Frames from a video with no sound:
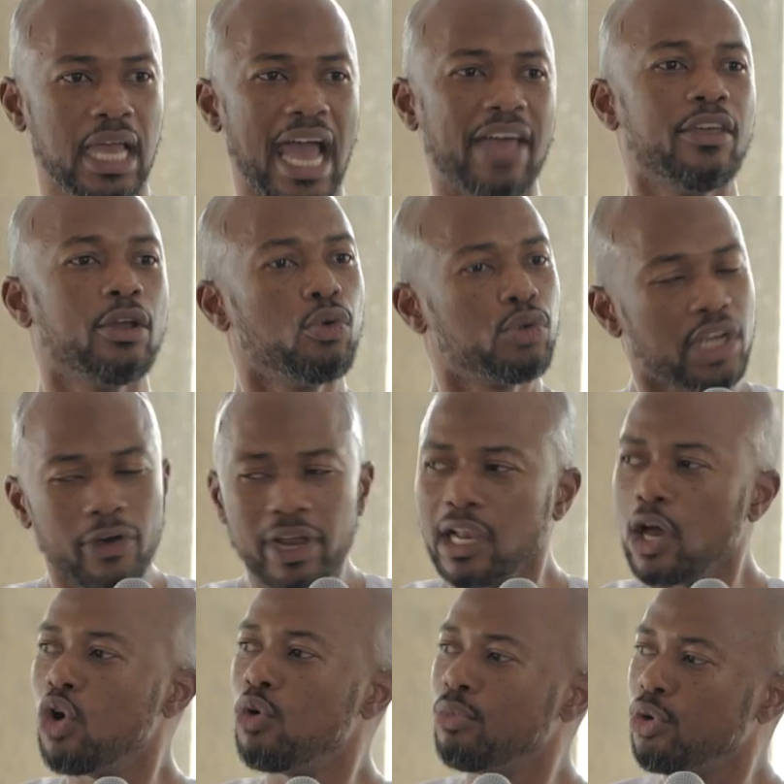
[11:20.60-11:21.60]
and then
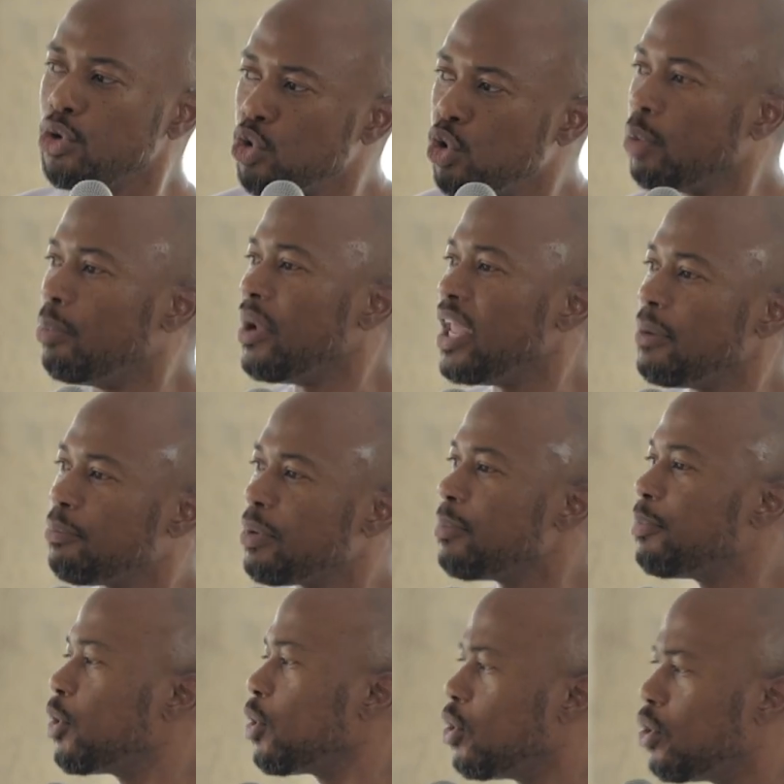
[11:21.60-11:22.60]
utawalaumu, you will blame
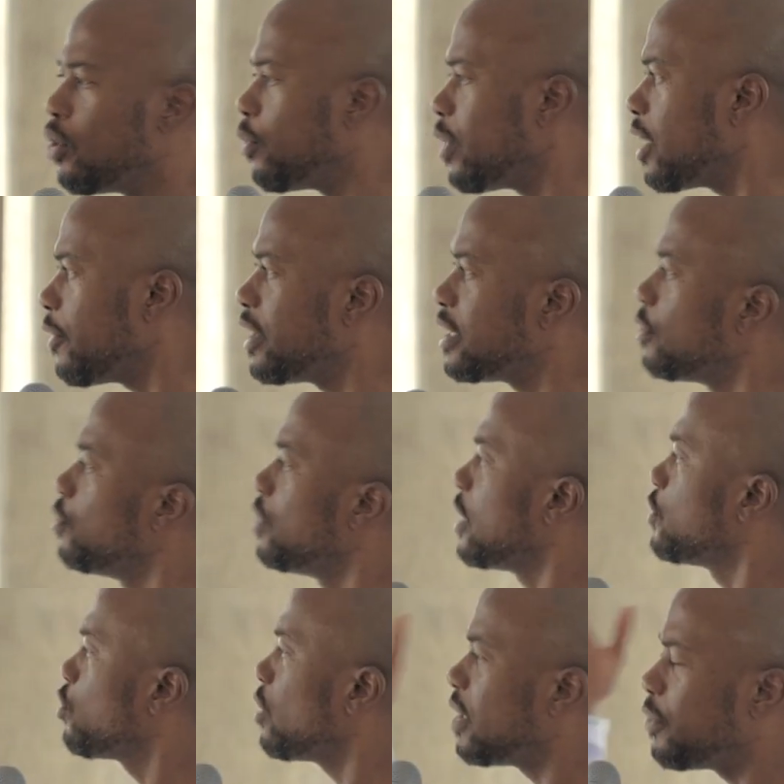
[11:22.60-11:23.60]
people. Oh, wewe
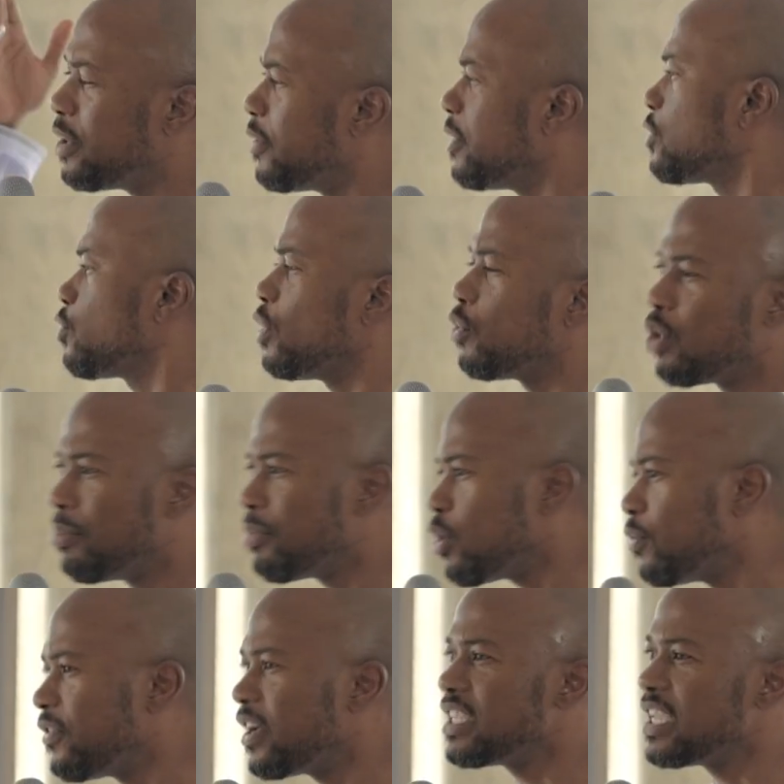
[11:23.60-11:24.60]
unajua, wewe
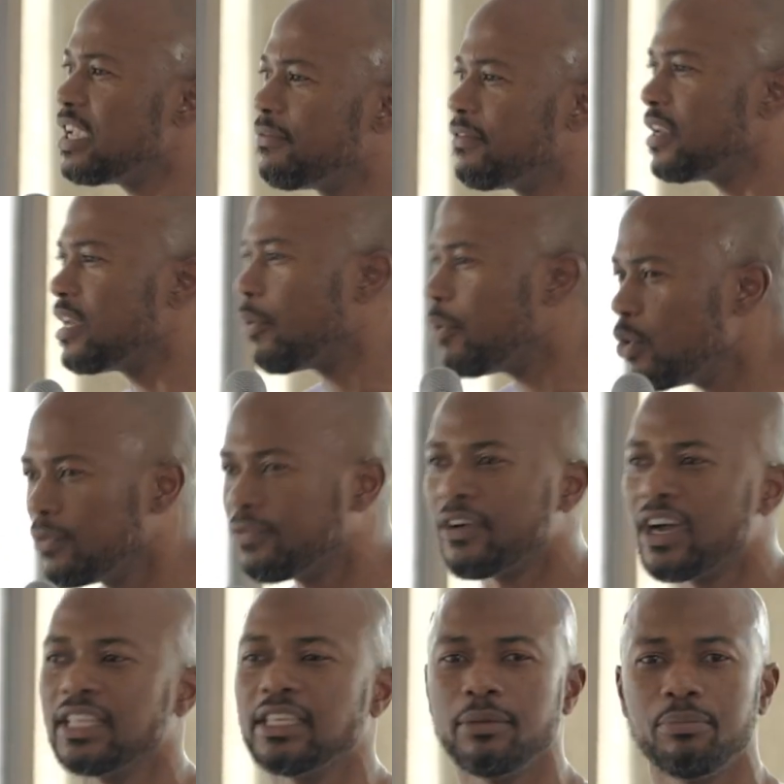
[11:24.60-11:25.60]
tulikwambia ufanye hivi na wewe
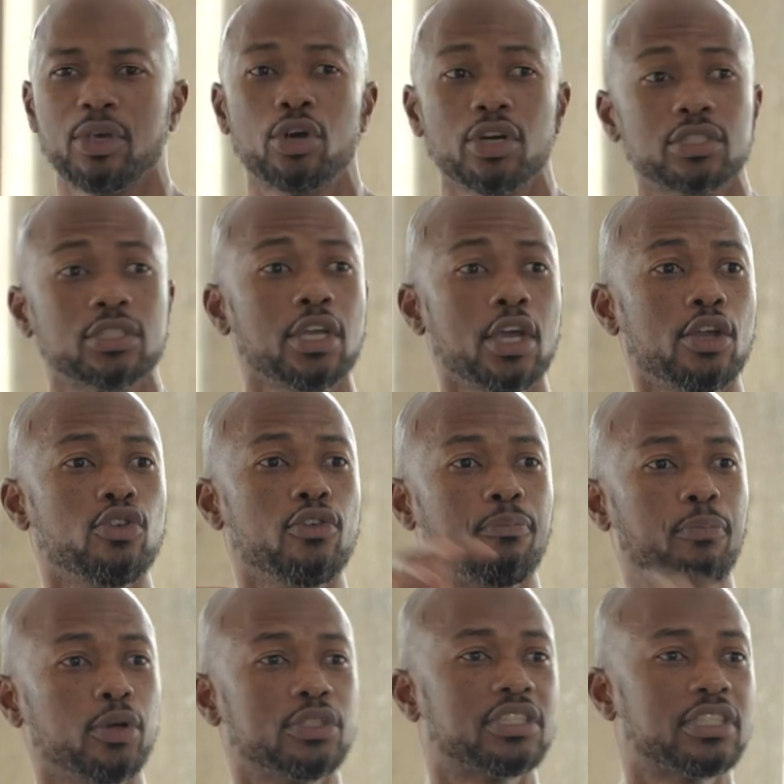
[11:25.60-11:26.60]
ufanyi, because
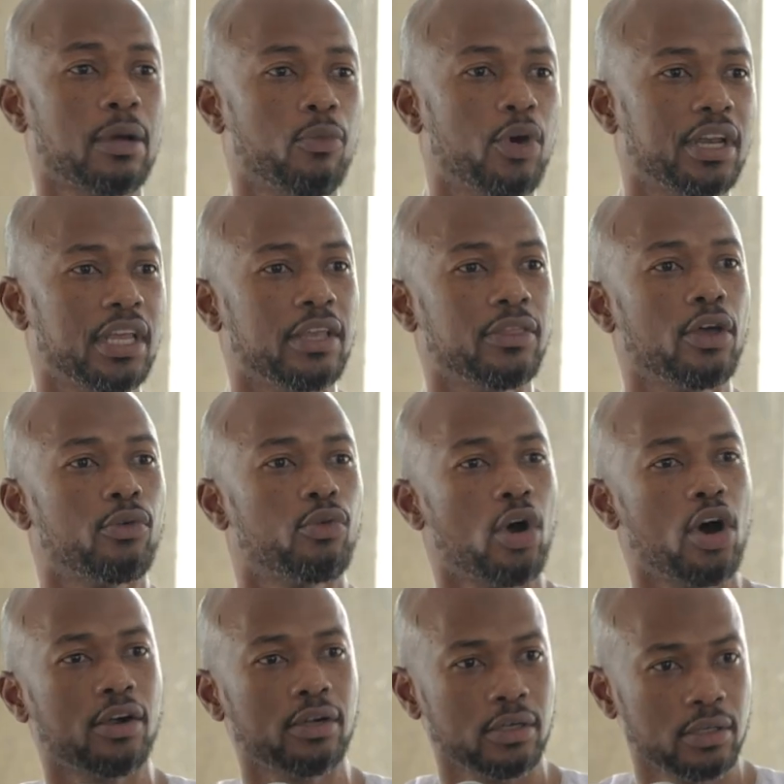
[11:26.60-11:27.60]
you've put someone in the
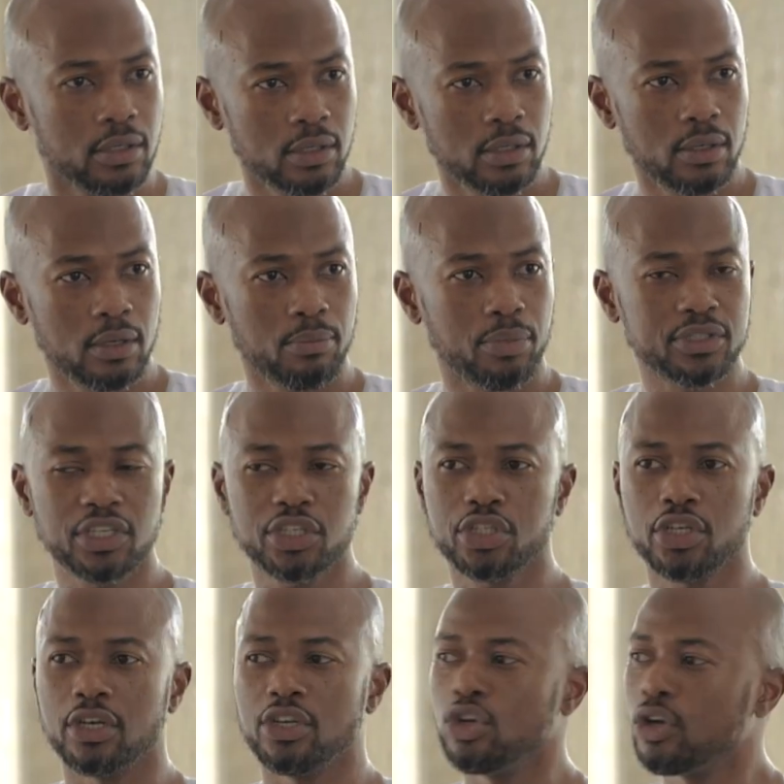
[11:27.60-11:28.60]
wrong
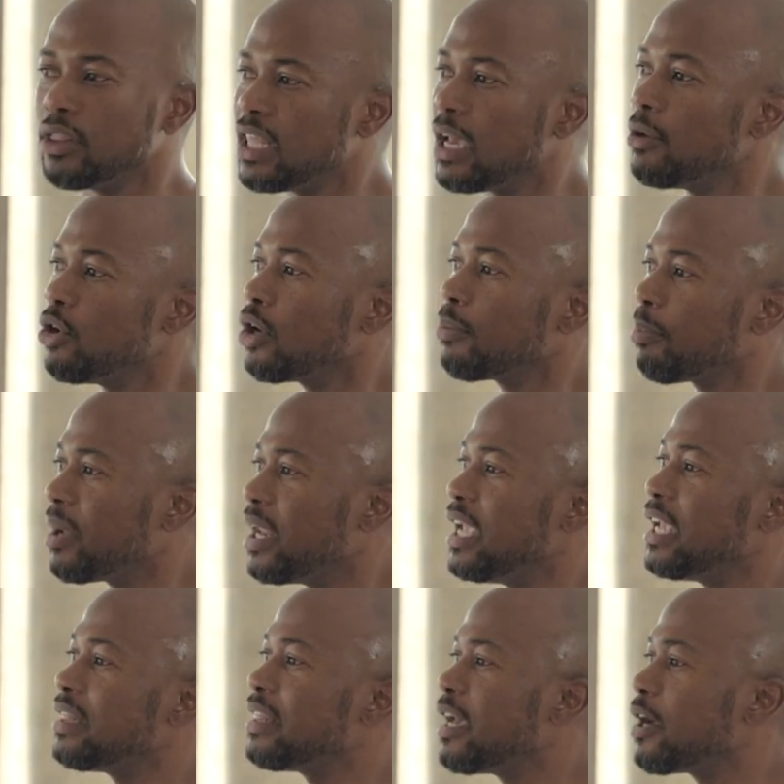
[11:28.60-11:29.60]
position. You're, they're not
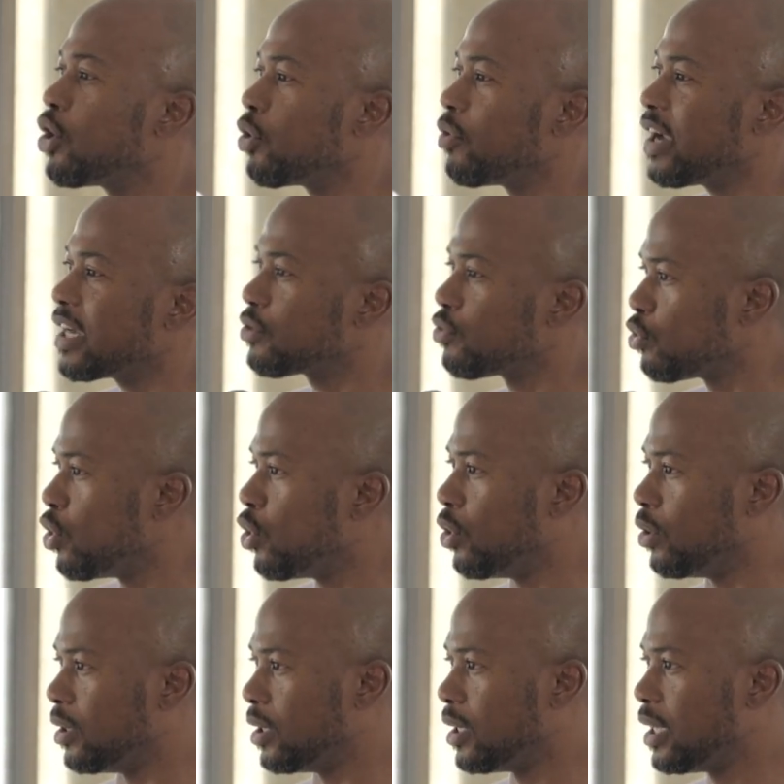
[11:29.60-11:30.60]
playing their correct
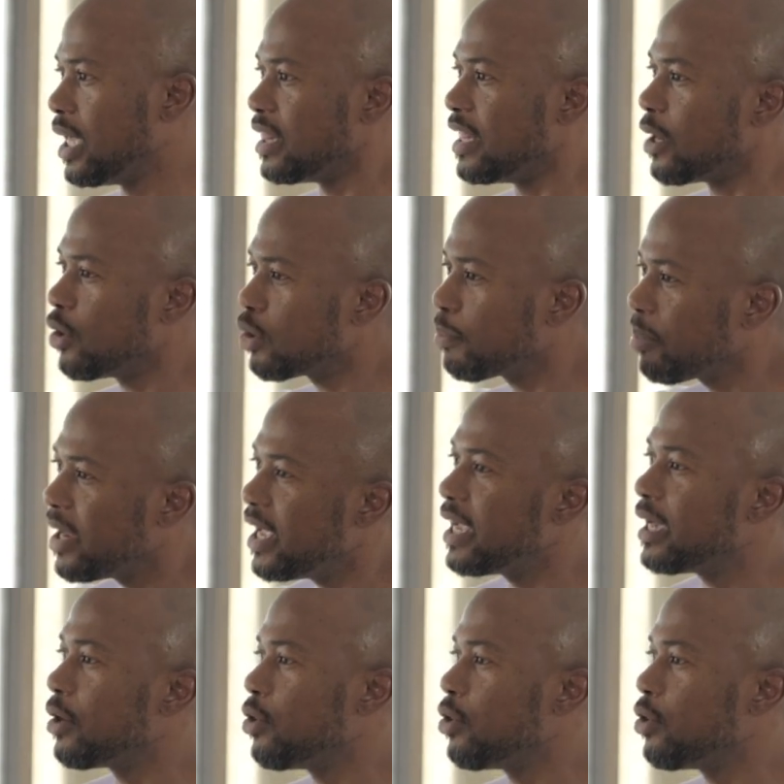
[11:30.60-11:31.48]
role. They're not playing